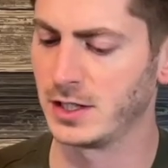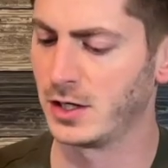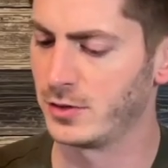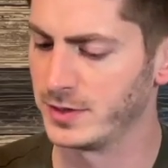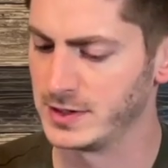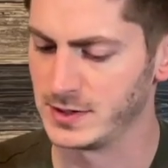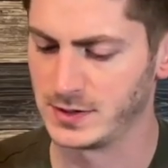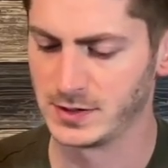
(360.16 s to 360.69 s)

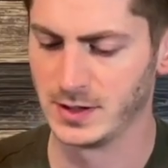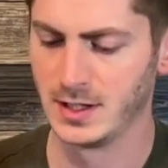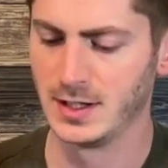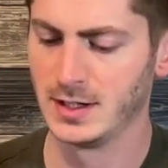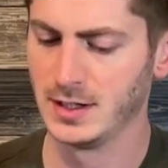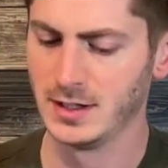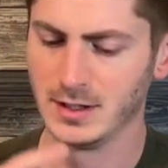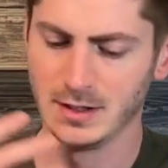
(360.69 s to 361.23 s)
always
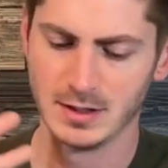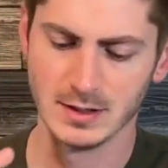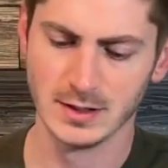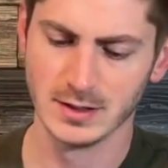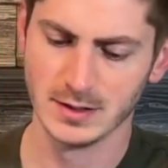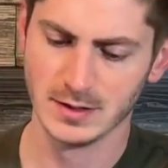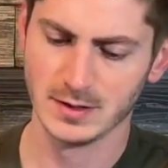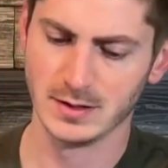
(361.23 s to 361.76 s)

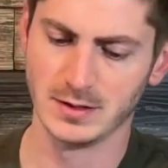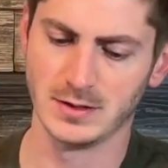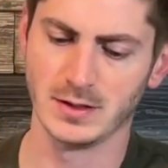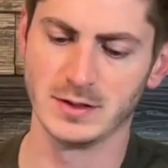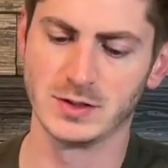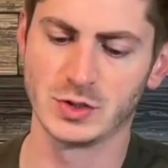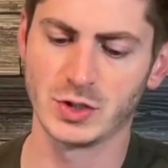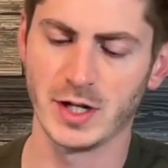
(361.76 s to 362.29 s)

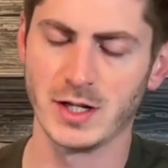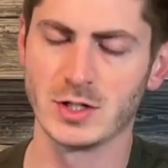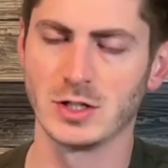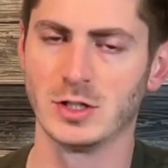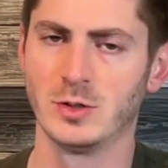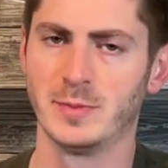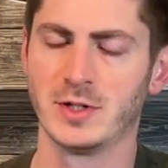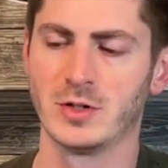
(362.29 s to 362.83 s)
does change a
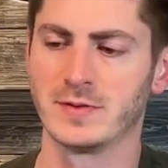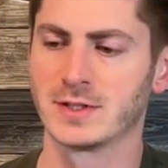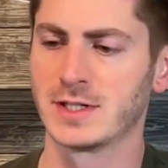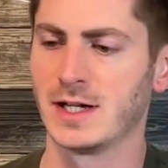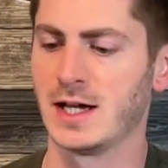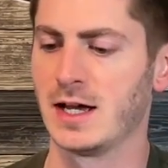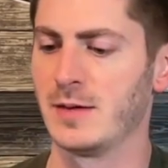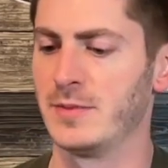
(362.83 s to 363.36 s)
little bit over
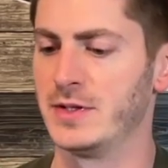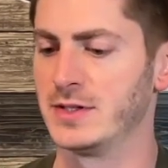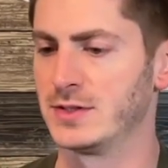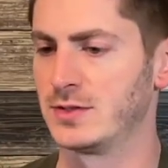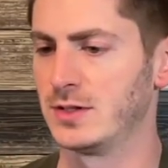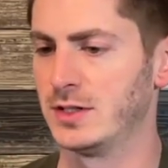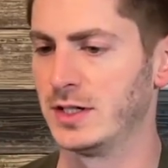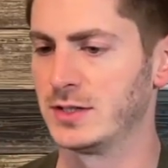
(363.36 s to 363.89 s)
time
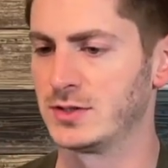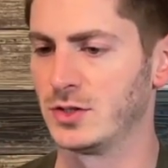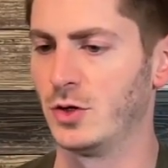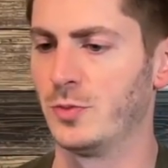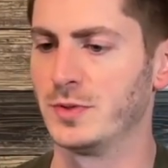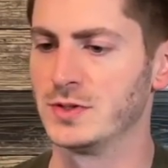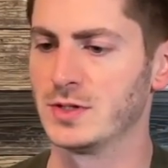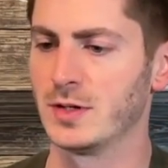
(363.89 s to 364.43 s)
as it
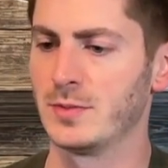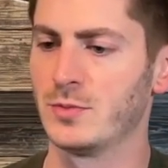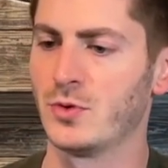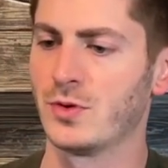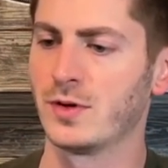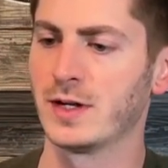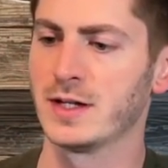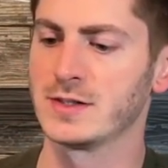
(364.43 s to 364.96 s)
opens up
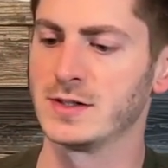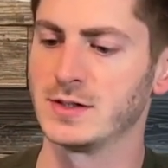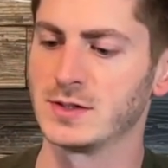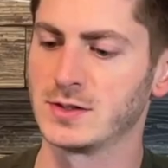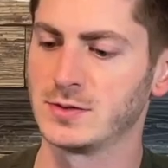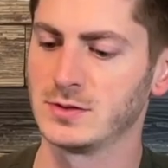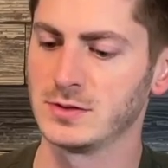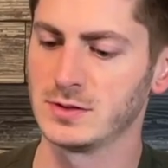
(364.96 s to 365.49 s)
more, as
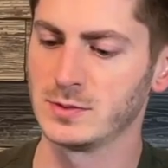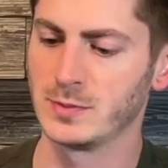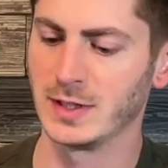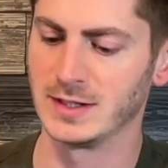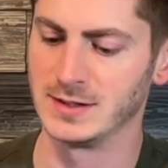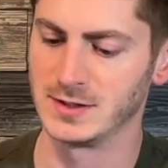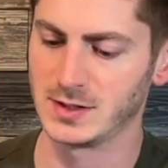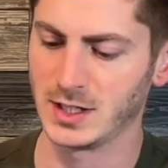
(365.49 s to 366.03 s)
it's
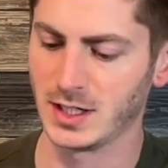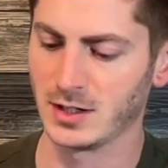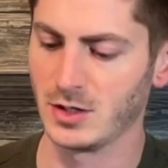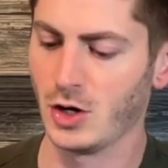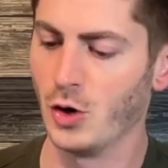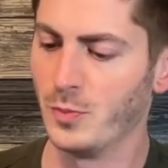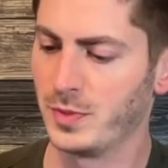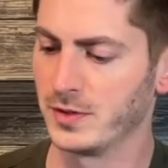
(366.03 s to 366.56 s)
been sitting
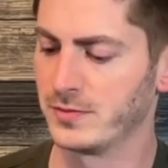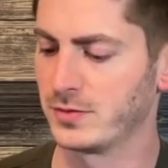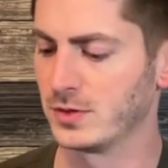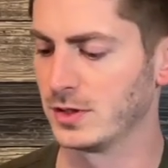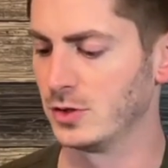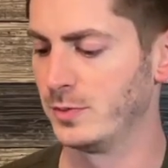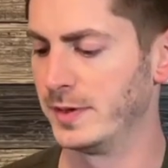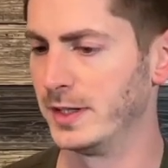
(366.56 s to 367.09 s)
open for a
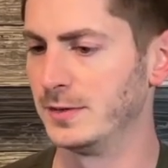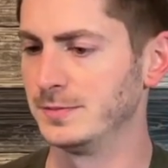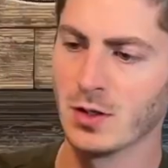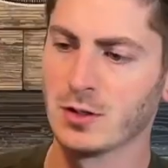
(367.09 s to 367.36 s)
little bit.